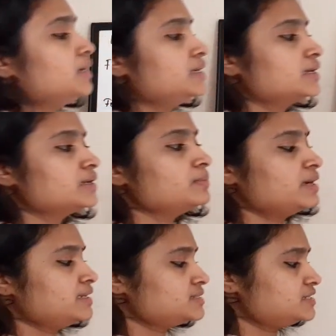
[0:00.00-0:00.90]
integral
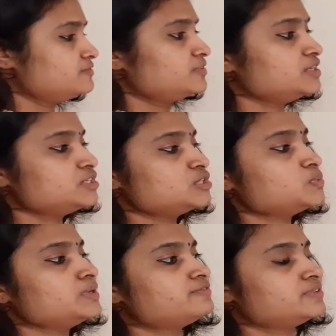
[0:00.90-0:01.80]
minus infinity
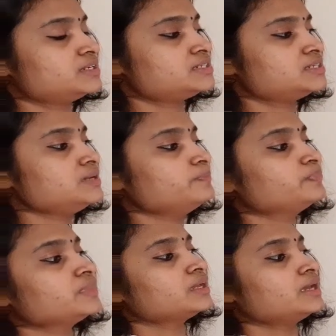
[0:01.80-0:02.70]
to infinity,
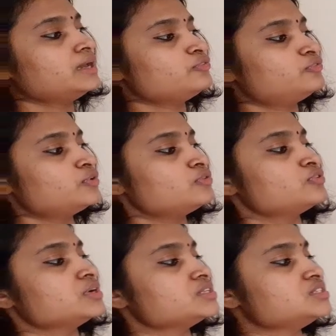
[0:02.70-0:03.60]
f of
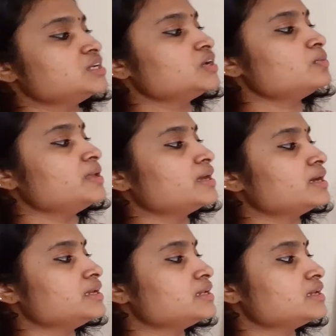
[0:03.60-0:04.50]
j omega
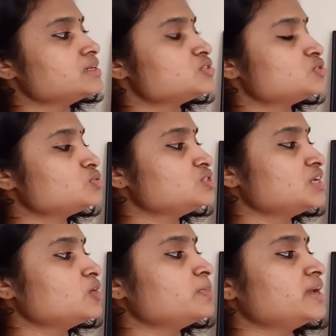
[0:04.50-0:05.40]
e raised to
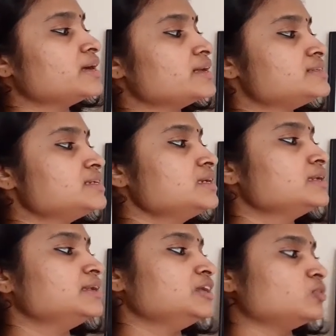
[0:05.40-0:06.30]
j omega t
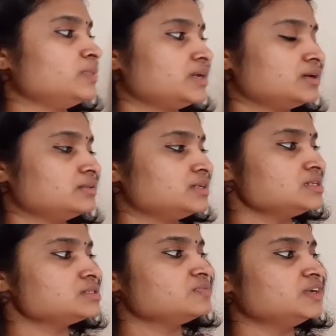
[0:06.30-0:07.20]
d omega. That
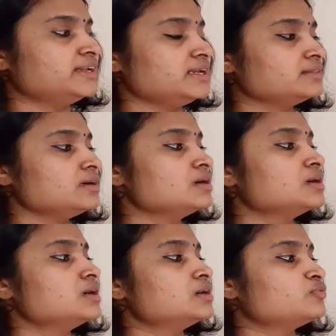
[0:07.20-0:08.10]
is, we take the
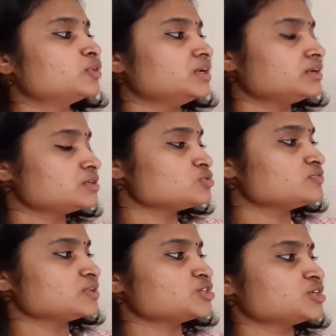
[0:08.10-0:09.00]
Fourier transform
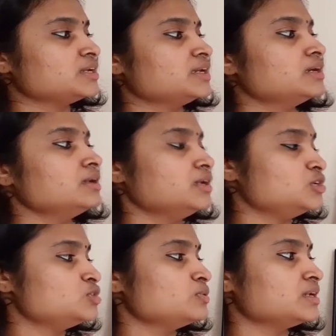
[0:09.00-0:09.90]
function here
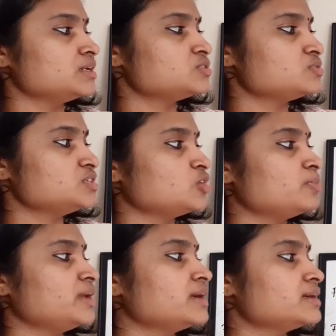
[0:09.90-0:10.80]
into e raised to j
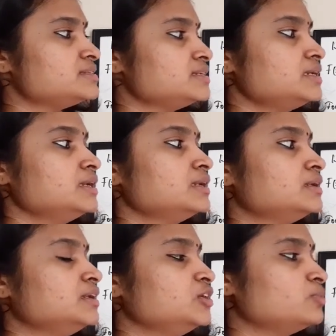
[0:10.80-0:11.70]
omega t
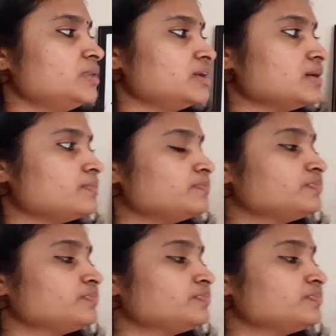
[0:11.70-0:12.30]
d omega.